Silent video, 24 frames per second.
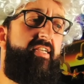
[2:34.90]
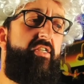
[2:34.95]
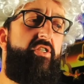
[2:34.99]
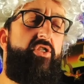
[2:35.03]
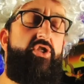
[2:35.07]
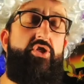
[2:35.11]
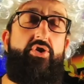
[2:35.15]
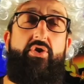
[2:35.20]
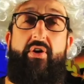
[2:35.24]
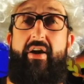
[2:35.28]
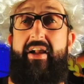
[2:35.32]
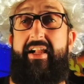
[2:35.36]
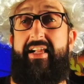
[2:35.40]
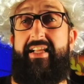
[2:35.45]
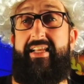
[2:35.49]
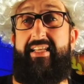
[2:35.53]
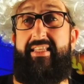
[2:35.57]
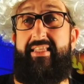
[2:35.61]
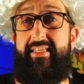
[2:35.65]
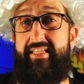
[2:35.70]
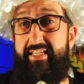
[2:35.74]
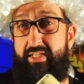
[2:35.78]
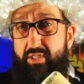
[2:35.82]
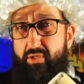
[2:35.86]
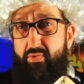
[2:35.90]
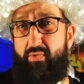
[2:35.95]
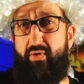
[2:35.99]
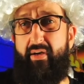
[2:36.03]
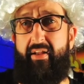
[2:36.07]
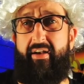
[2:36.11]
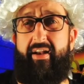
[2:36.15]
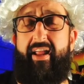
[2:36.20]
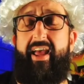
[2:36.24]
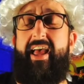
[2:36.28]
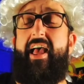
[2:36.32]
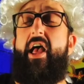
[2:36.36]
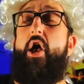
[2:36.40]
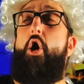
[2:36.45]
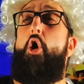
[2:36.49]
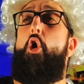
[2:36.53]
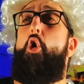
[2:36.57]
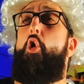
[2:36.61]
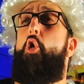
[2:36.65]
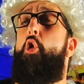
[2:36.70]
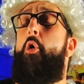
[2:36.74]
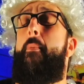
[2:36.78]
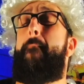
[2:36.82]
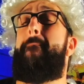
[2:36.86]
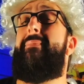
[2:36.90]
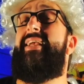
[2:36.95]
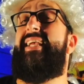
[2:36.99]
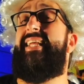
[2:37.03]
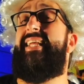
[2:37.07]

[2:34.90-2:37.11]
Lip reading: Australian this one. All me